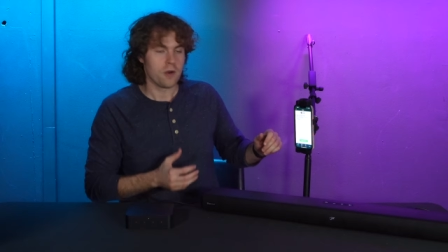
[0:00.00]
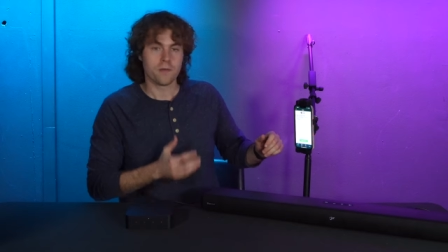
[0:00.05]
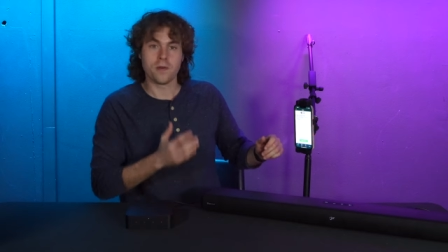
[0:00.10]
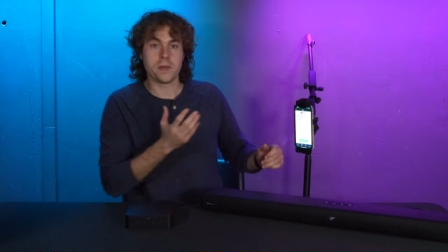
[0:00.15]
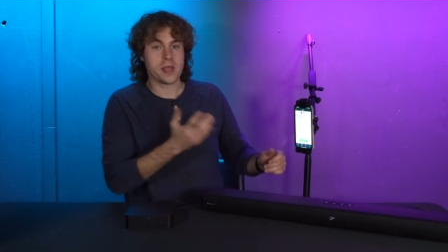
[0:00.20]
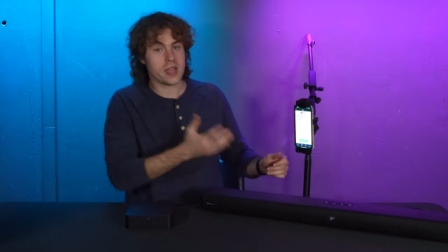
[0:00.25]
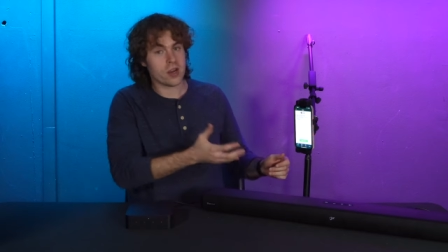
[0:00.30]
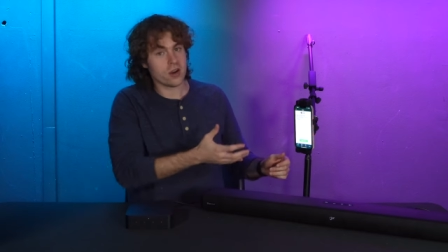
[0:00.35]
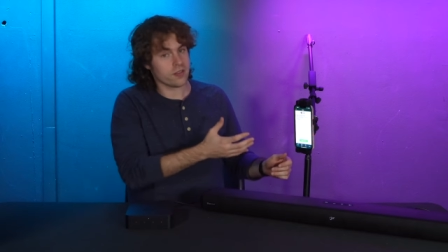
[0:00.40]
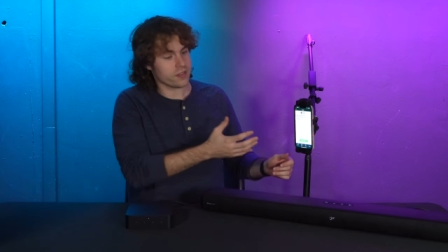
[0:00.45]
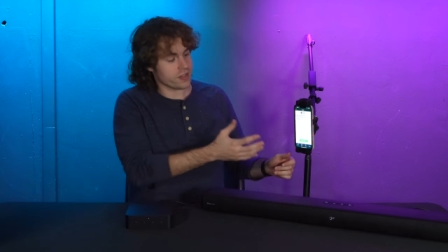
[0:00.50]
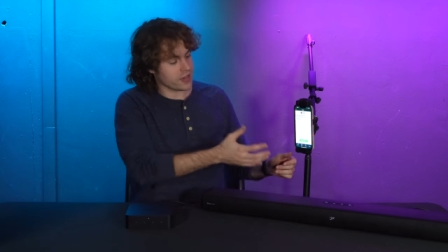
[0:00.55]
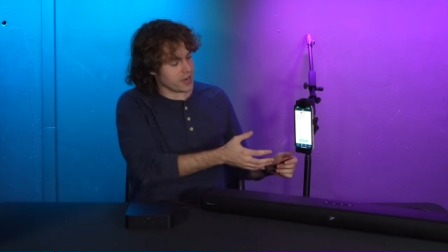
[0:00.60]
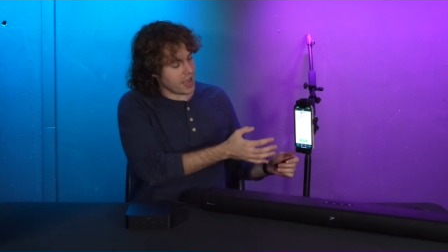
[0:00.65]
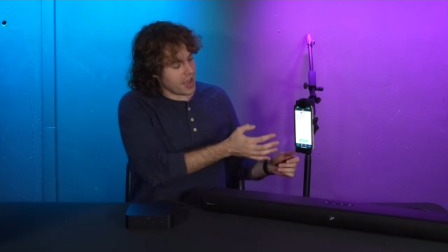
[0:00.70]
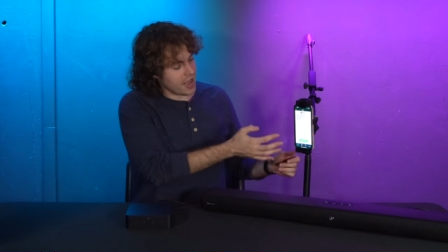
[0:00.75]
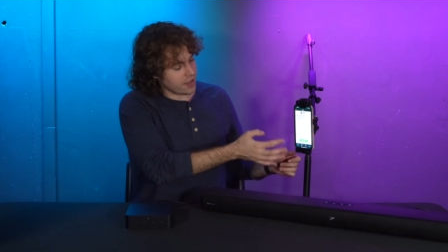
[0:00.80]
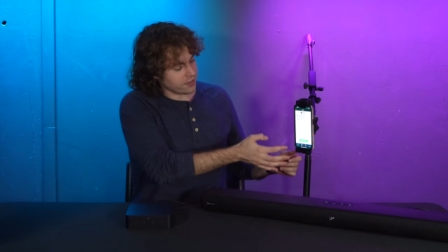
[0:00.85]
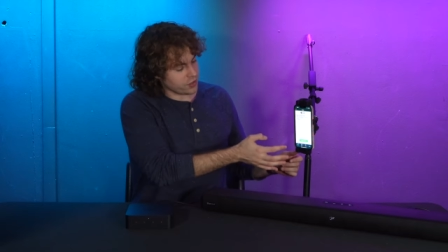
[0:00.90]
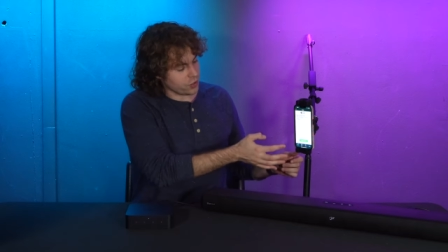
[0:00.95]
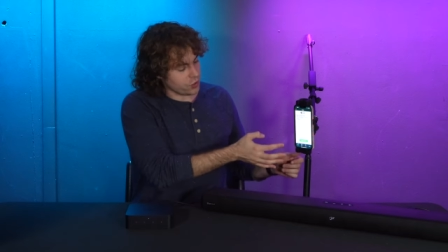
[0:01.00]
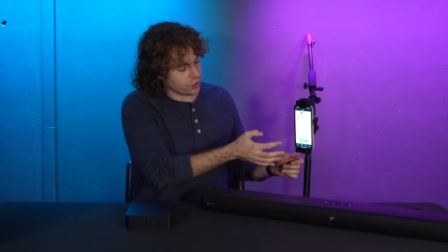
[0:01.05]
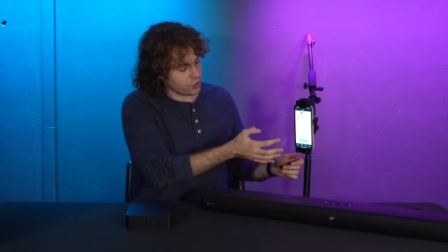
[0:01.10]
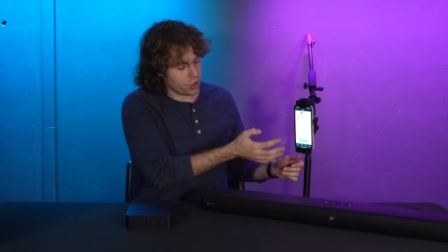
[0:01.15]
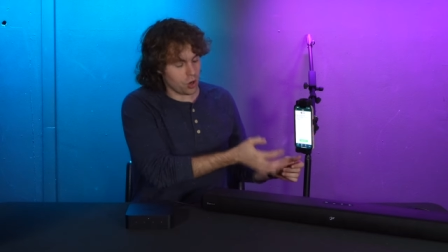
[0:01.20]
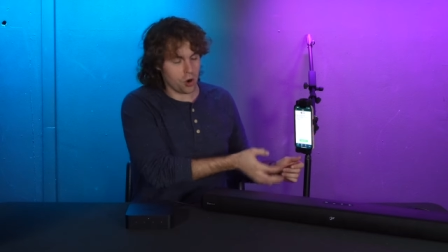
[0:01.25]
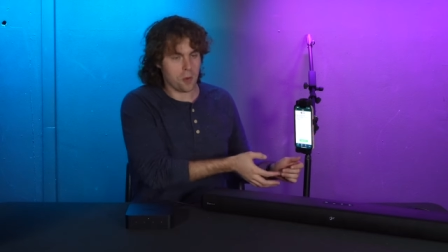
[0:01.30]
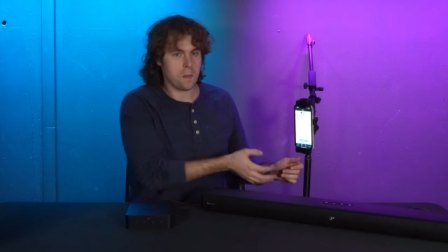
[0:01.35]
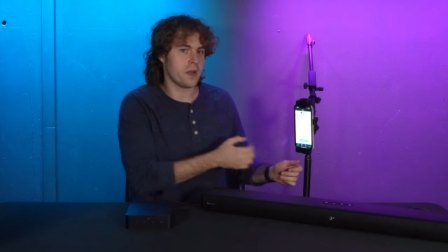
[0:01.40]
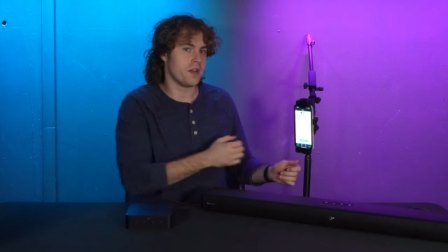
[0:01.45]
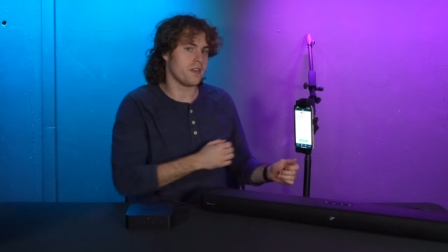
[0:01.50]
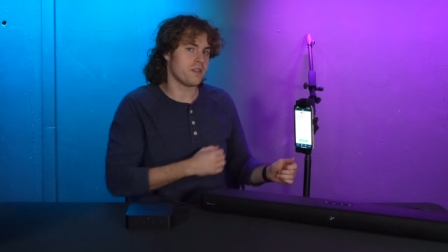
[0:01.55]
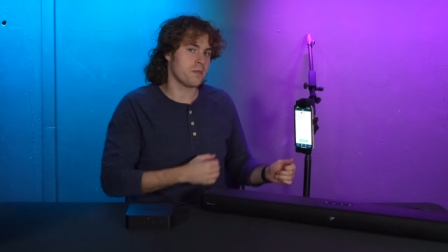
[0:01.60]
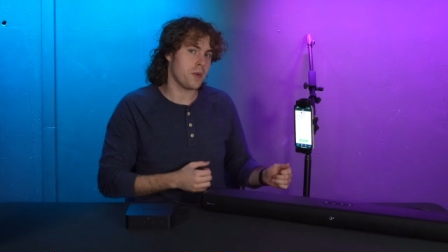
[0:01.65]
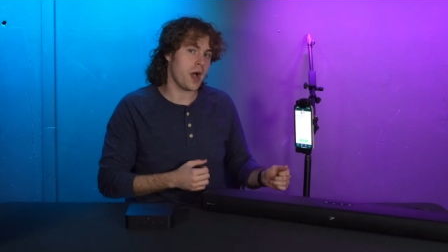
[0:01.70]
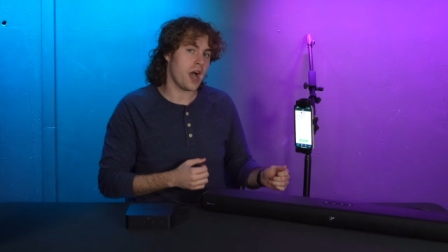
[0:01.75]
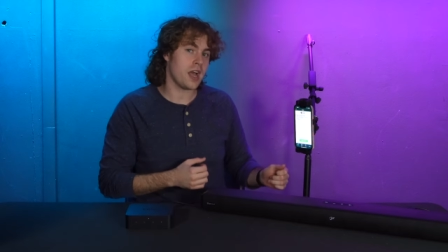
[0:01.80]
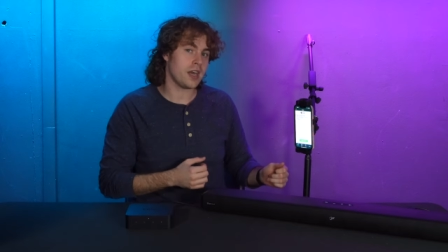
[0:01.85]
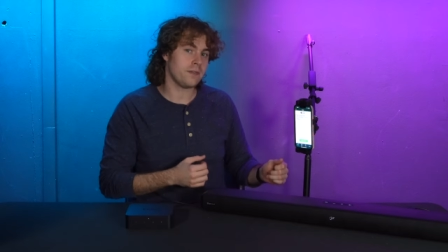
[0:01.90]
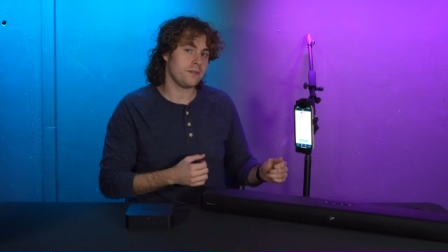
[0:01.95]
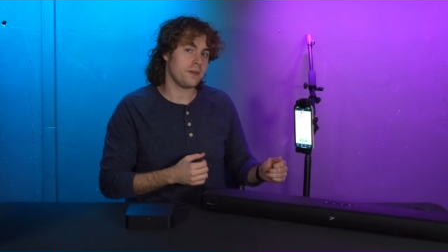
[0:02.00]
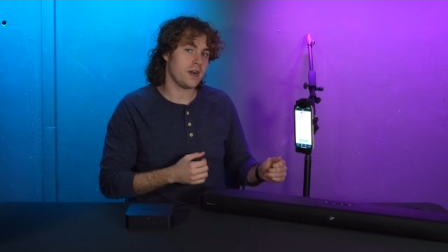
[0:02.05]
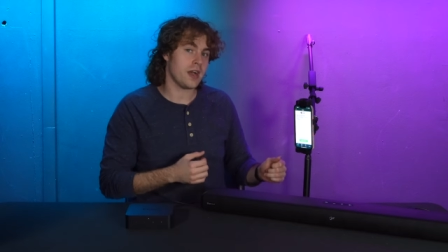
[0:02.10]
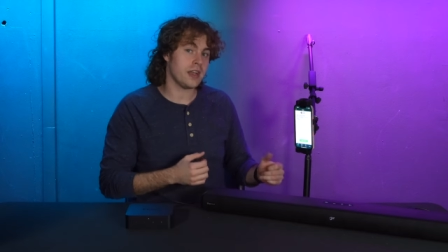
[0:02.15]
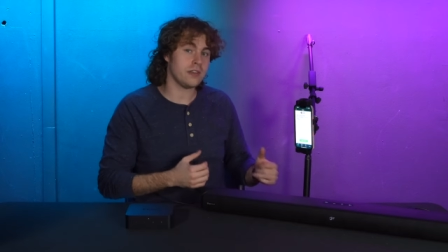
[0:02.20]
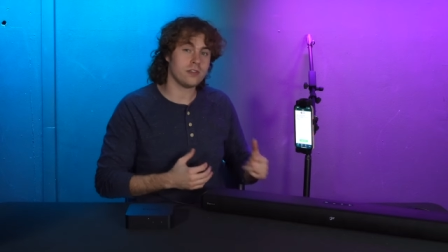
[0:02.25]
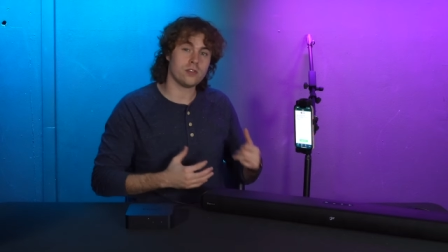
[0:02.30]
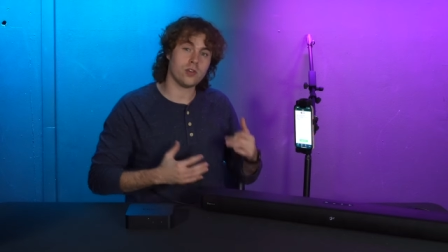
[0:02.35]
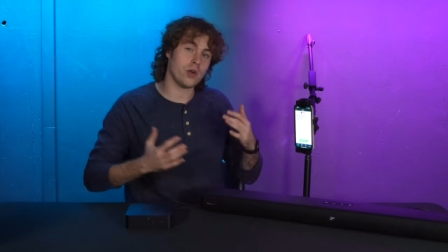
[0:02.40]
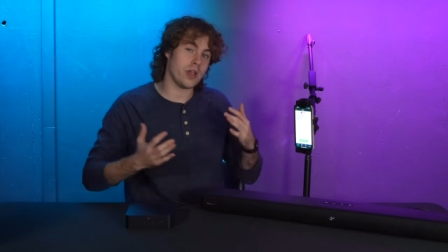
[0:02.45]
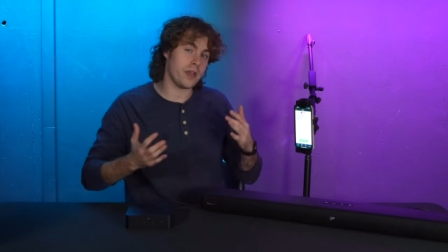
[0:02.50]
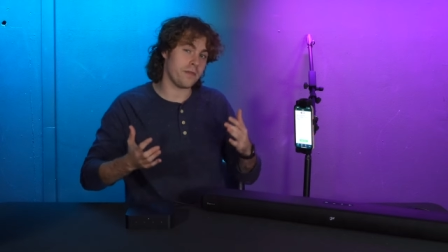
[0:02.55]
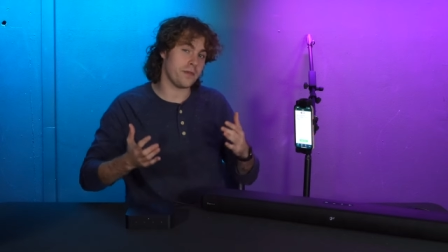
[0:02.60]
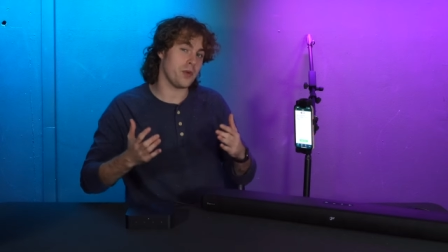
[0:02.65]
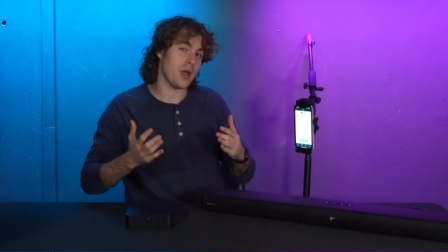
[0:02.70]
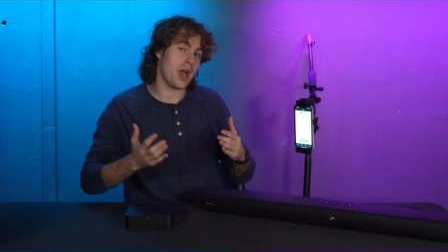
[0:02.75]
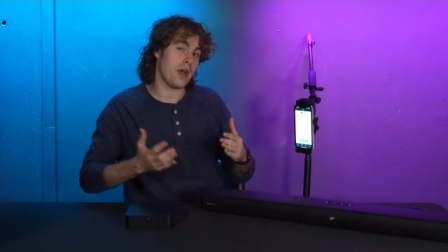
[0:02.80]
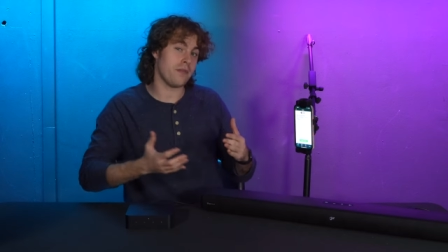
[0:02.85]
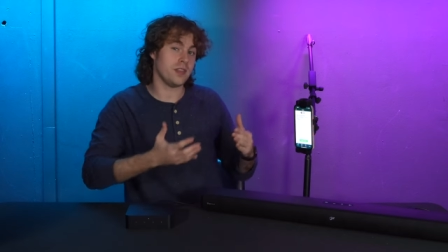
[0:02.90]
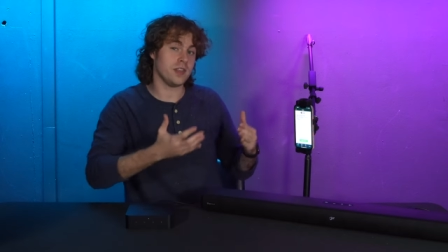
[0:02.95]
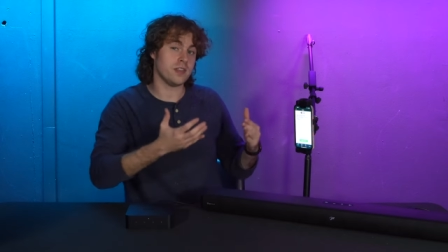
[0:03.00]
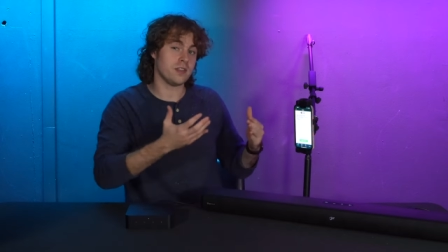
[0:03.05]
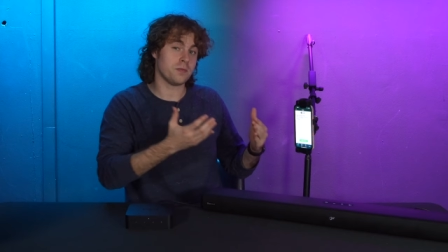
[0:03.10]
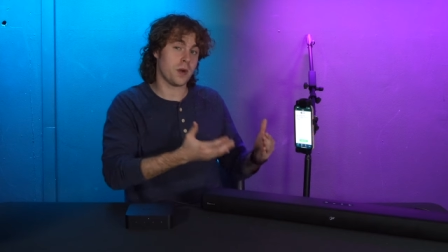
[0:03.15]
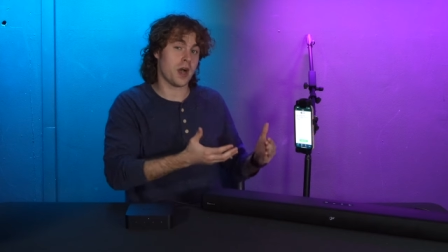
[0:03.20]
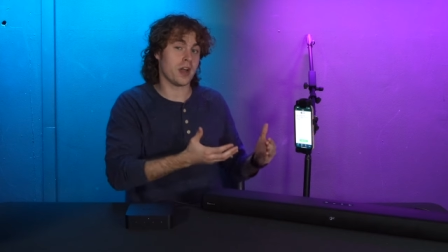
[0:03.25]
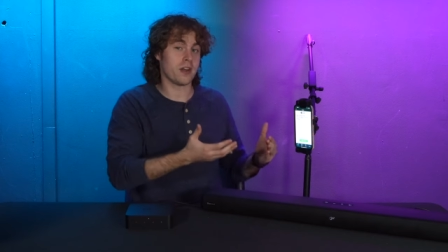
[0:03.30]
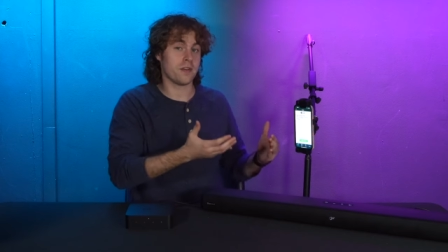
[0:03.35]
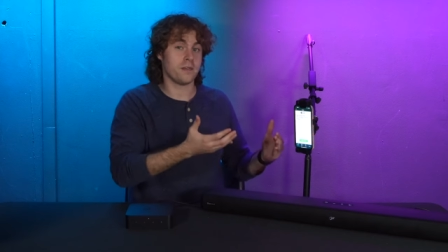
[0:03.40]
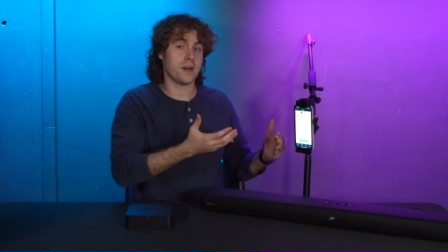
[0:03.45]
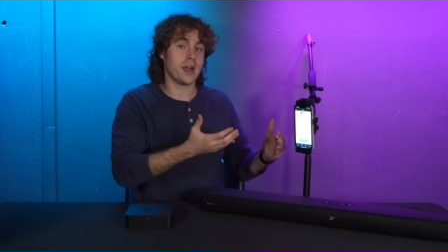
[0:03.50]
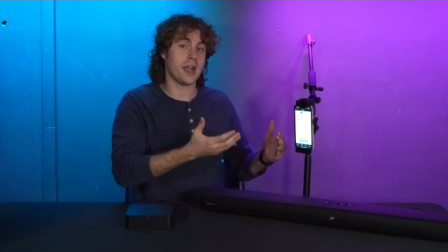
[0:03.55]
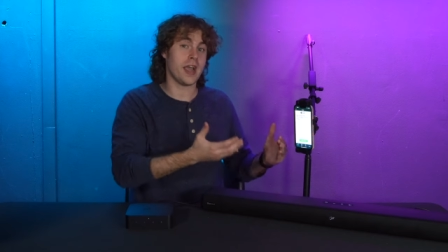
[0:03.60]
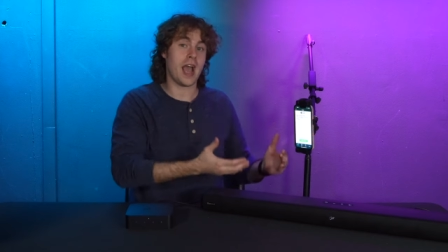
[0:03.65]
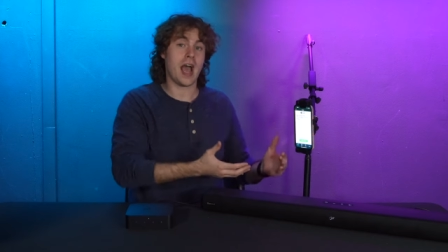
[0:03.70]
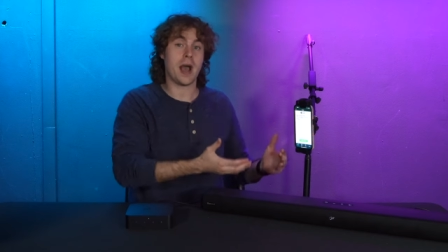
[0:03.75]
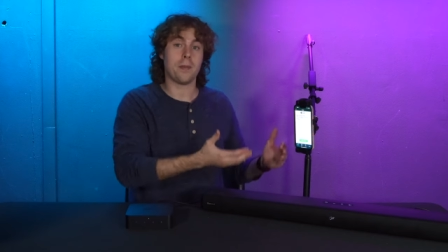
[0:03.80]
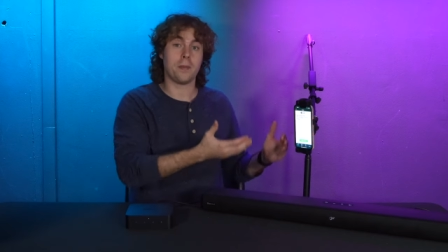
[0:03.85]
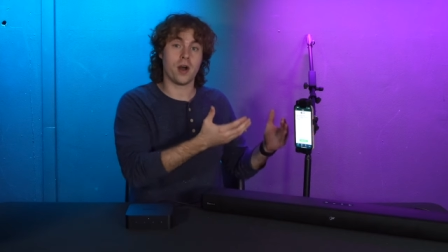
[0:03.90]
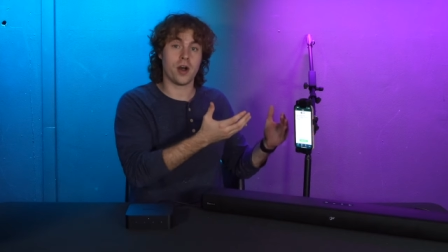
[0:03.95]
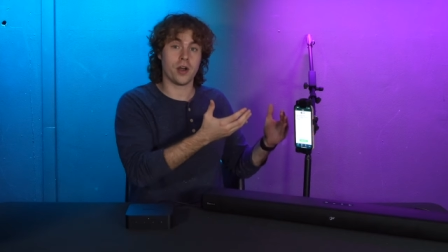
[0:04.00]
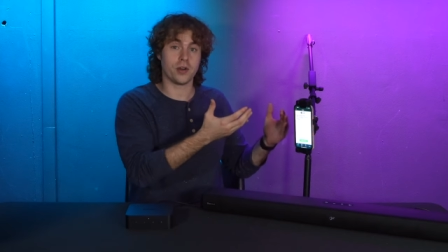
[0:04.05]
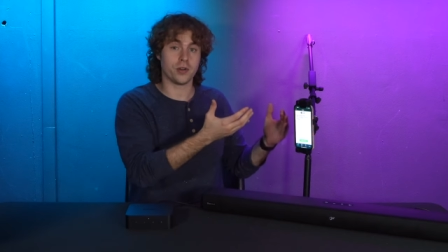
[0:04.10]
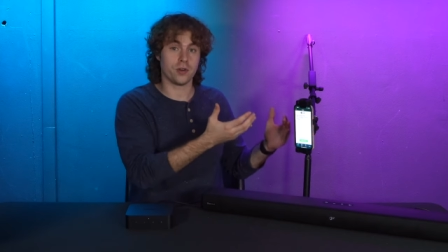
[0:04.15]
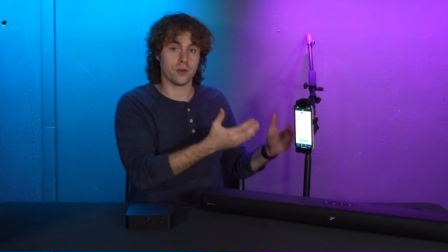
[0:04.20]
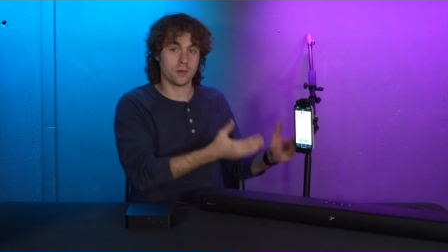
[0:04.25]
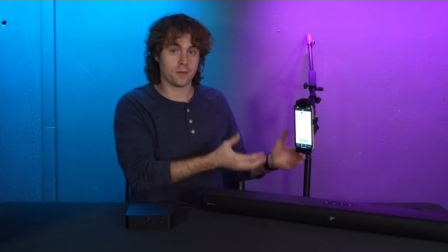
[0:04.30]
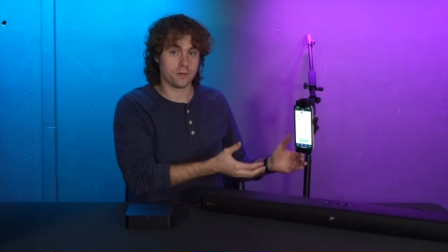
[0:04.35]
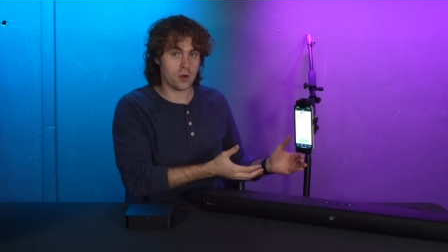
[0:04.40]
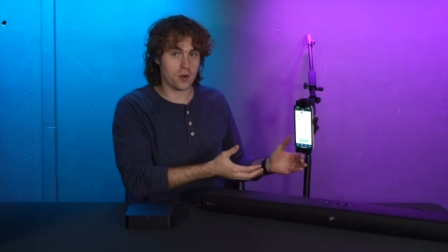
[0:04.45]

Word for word: From here, it's gonna ask you to open Spotify. So if you have the Spotify app on your